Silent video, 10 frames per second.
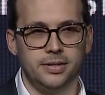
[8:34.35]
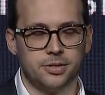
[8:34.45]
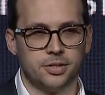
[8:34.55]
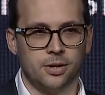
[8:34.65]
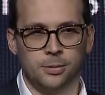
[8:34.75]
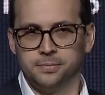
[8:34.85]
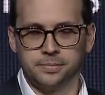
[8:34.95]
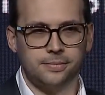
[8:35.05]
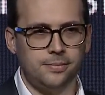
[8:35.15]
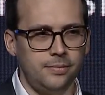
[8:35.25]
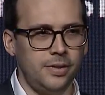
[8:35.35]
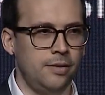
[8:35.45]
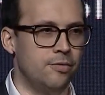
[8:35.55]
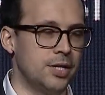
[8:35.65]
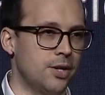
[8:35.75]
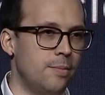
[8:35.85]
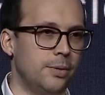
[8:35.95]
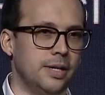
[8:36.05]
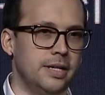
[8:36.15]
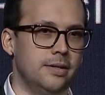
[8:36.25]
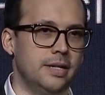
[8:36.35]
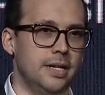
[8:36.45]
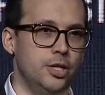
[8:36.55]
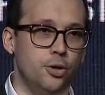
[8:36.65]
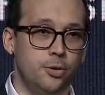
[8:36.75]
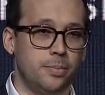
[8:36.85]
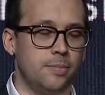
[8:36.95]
So, for example, in Europe,